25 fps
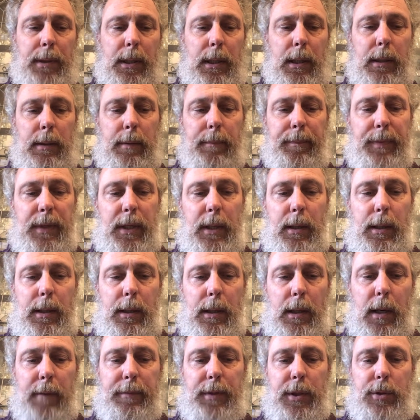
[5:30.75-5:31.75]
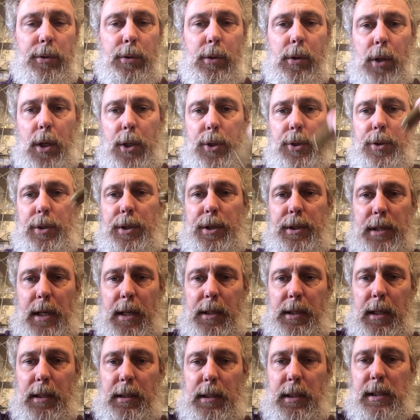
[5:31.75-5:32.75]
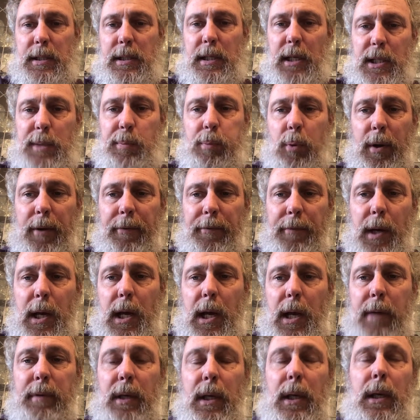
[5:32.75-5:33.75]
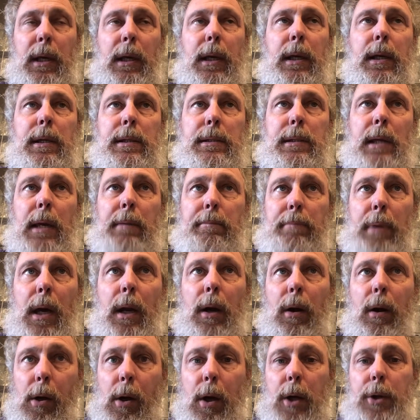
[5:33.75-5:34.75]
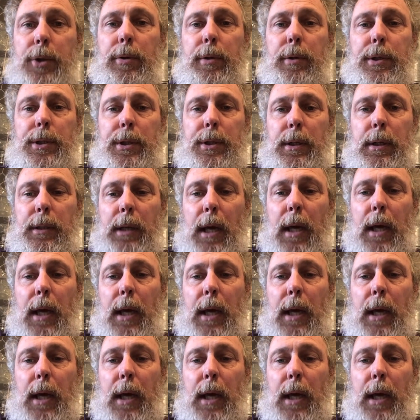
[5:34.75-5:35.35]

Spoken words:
But of the two cartridges, I think the 6.5 is a better cartridge.